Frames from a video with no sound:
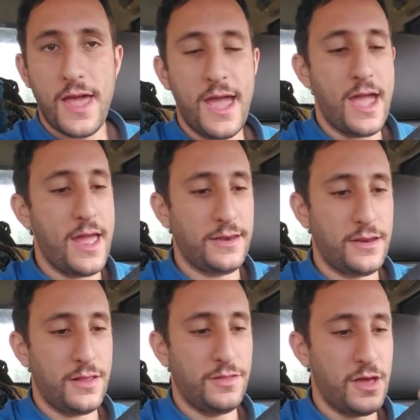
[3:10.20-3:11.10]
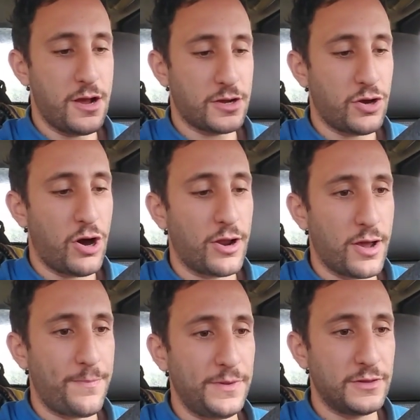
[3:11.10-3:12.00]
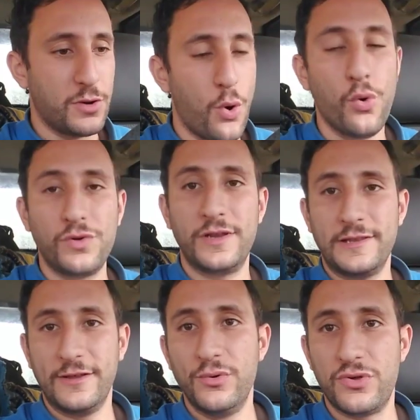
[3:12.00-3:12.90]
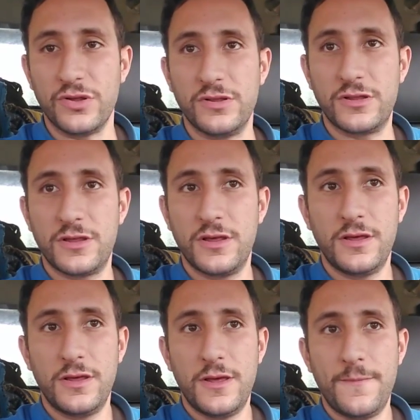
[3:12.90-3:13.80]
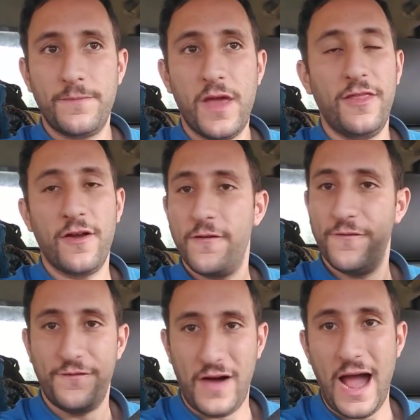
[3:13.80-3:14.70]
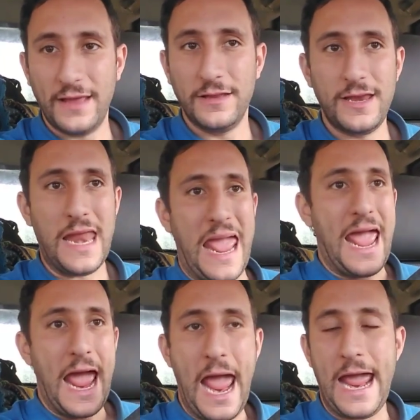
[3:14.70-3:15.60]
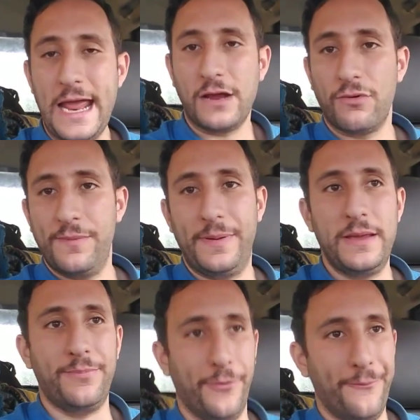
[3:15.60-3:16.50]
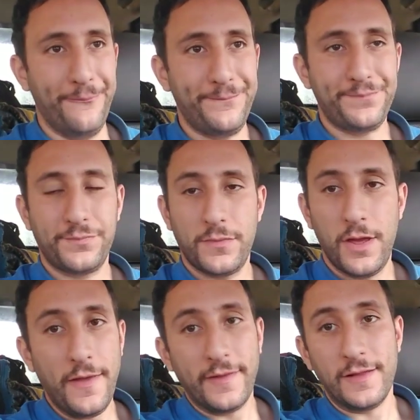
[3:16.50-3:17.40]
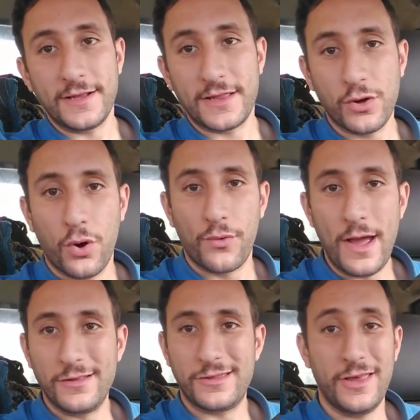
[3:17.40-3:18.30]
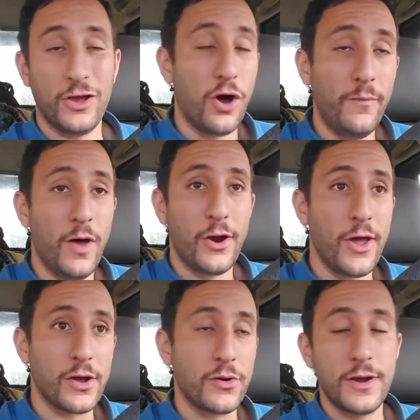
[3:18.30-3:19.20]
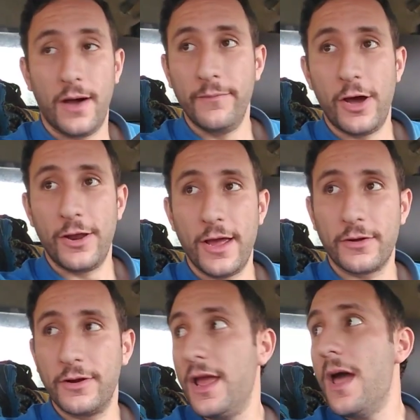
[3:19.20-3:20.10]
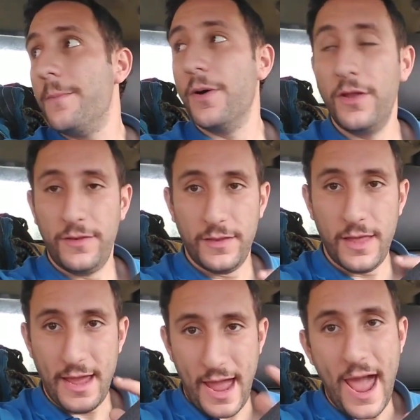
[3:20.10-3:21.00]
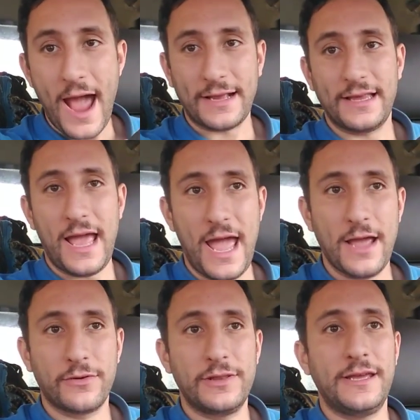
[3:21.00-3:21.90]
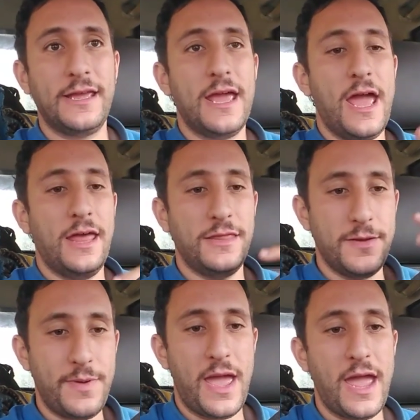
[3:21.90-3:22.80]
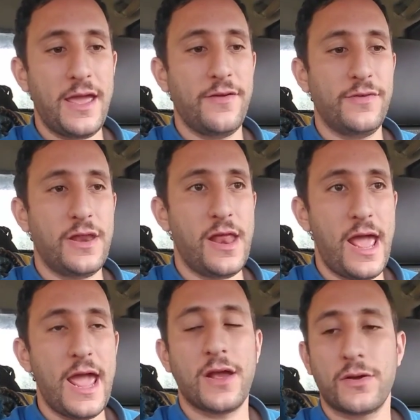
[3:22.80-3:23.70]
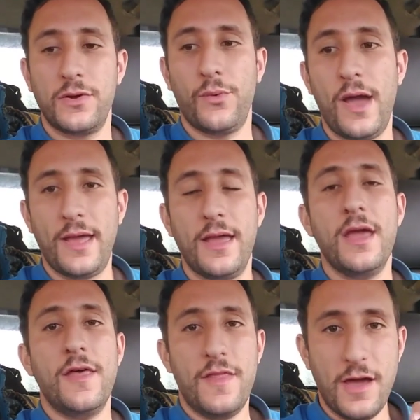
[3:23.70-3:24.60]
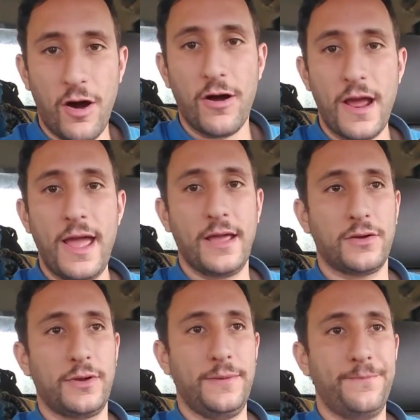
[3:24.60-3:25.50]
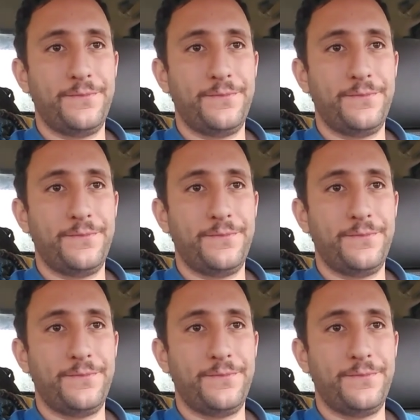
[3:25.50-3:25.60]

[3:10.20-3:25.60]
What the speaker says: And they're caught up in their own delusions. And they're violent, angry people. And they like to go around saying, I'm not angry, I'm not angry. But they act angrily and they behave in an angry way. They are angry.